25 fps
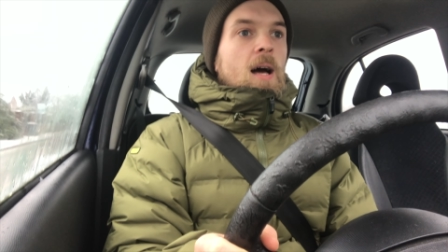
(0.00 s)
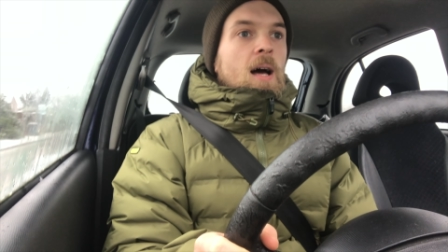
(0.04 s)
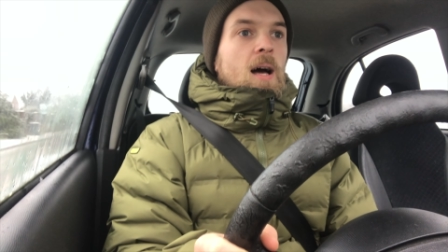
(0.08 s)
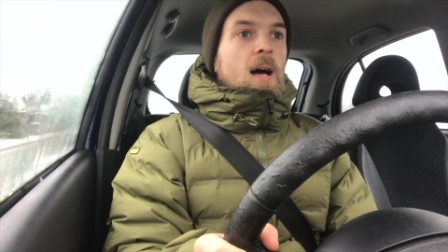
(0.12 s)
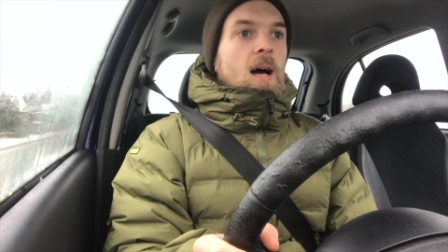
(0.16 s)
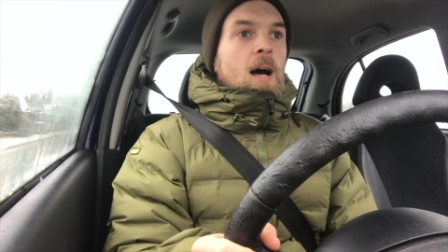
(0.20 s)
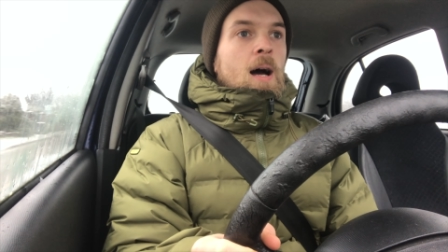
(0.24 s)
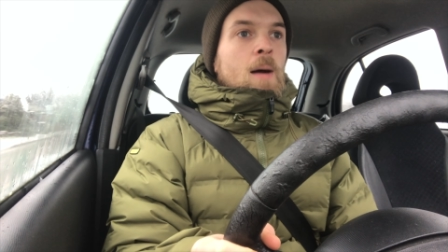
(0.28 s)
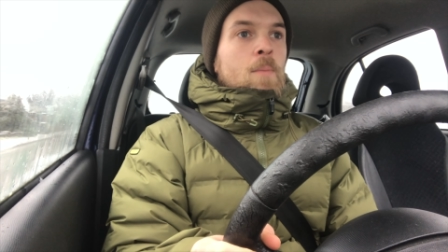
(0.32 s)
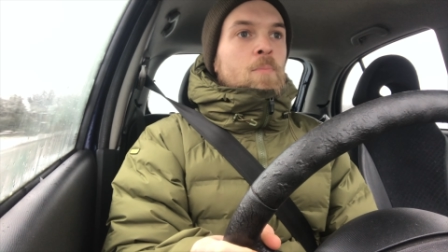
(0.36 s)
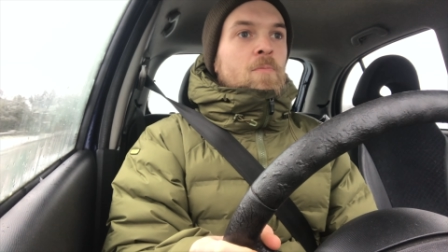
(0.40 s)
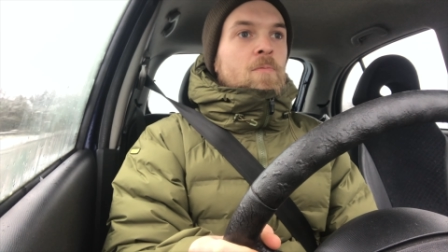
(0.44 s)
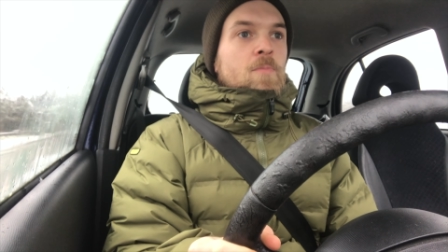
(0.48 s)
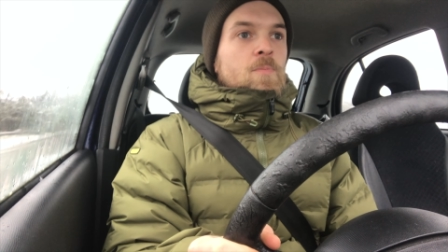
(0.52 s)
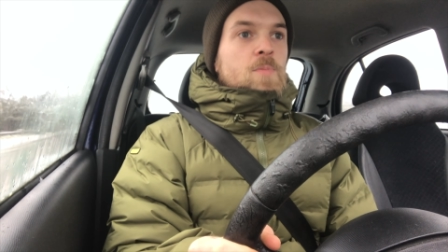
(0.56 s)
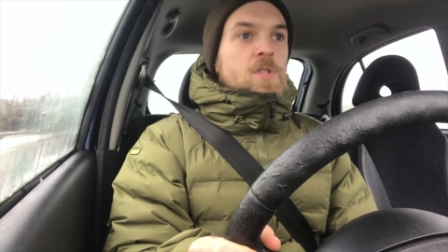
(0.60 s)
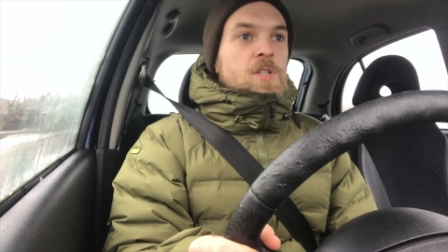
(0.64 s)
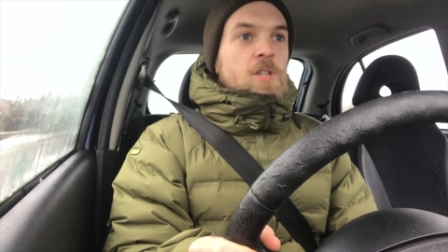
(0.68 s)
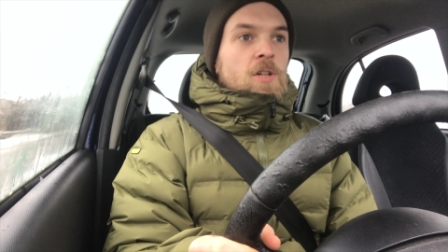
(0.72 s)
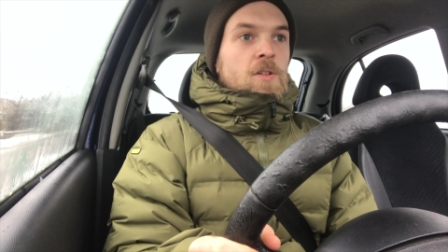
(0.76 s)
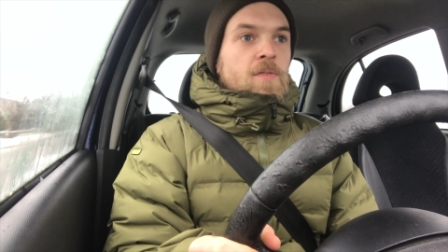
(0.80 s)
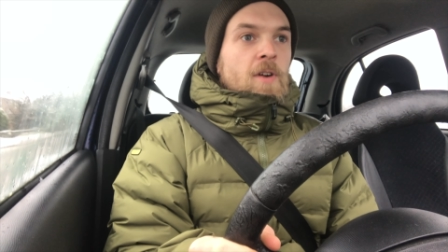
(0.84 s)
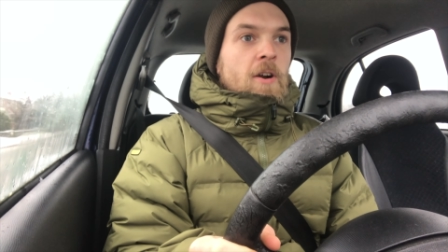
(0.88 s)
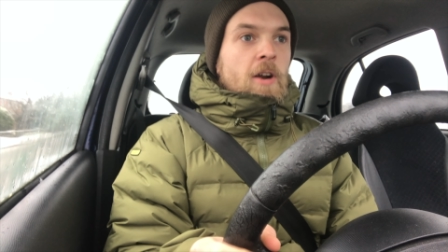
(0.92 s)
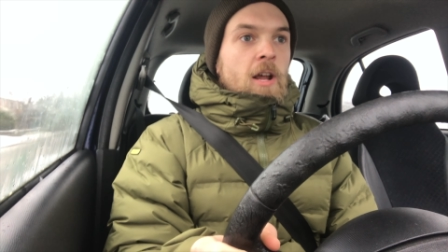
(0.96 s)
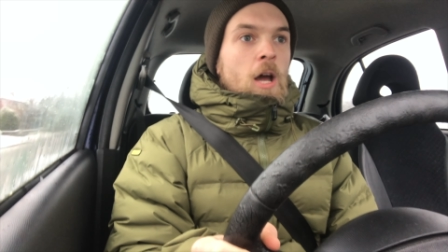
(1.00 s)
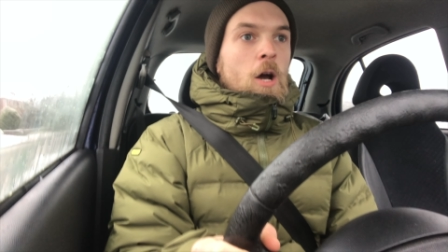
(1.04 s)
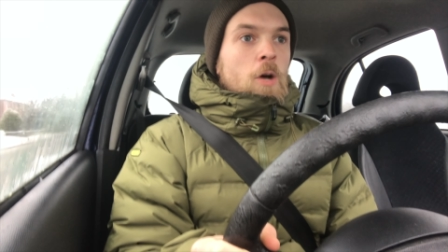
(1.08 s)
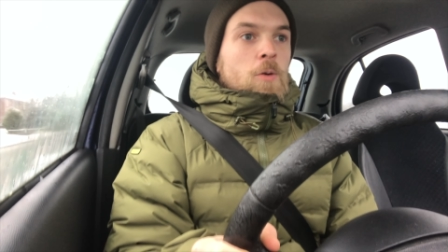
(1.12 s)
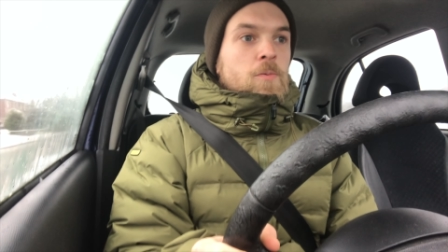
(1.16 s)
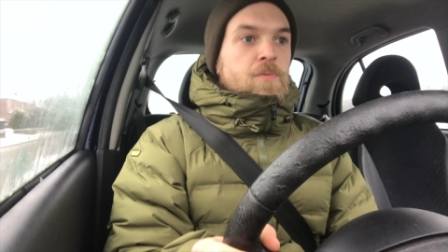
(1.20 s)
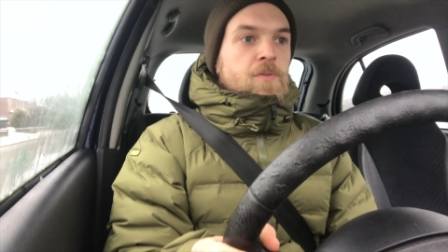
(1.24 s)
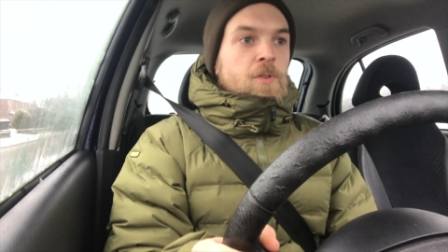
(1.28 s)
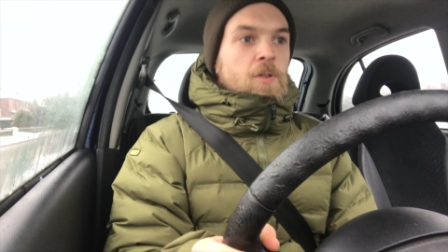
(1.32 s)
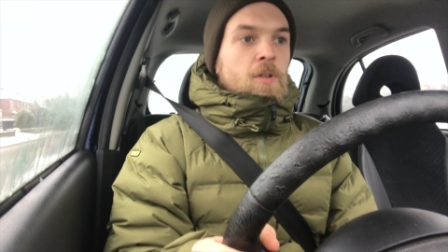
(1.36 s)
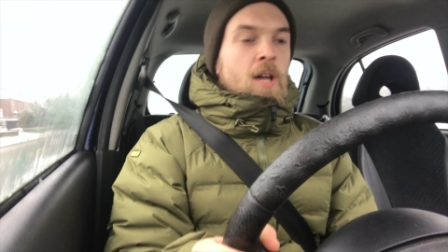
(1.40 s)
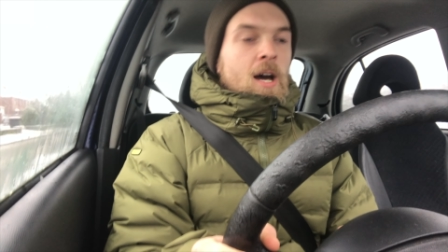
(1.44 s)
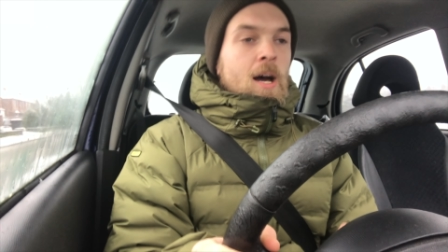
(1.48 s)
I'm still very
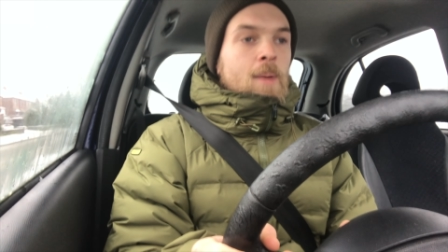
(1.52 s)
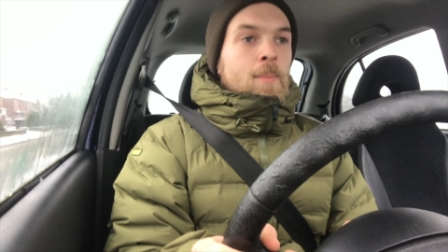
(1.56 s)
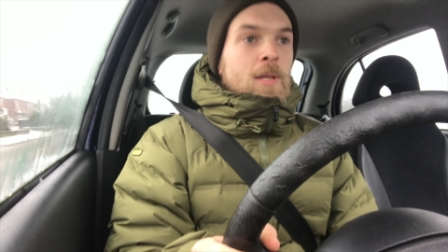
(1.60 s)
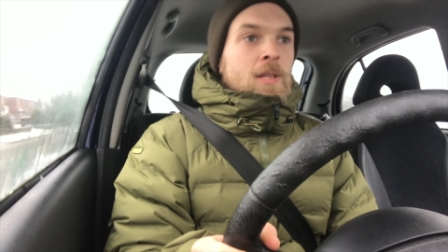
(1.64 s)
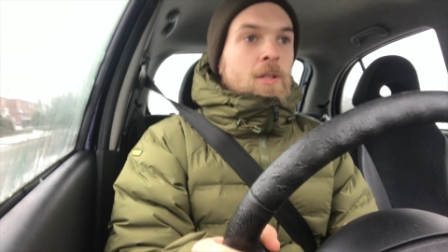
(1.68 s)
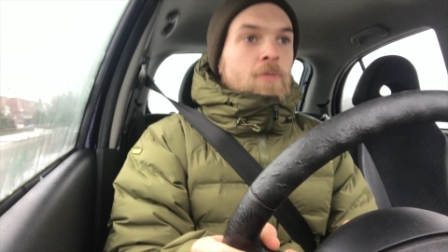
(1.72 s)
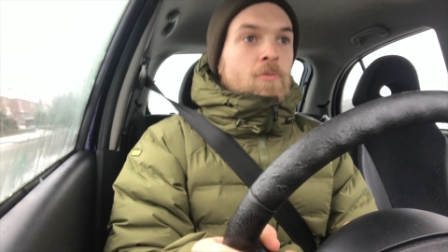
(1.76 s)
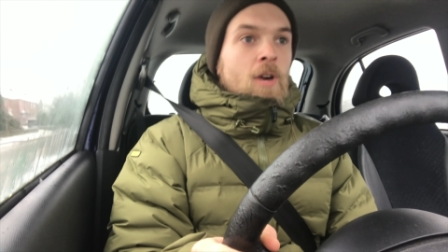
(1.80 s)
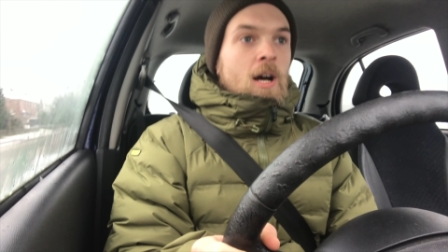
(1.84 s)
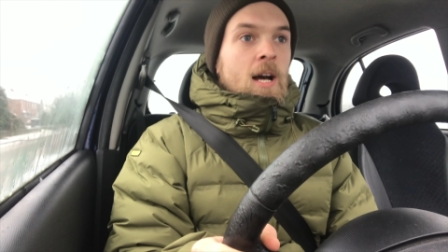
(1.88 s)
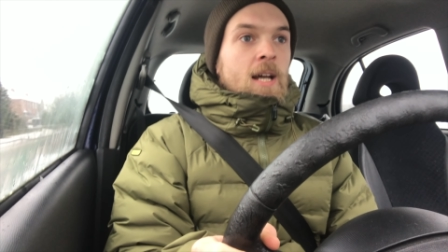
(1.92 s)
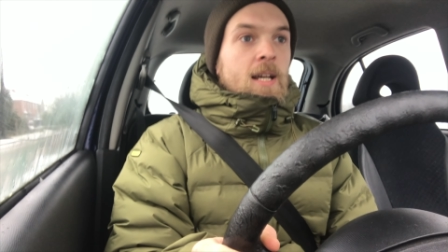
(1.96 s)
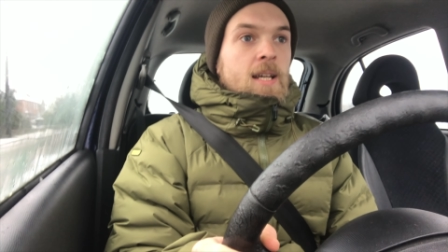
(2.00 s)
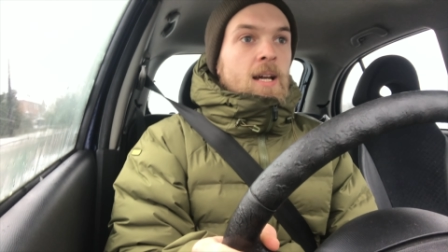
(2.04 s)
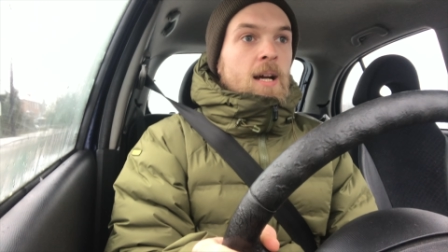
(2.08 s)
hopeful that I'm in the right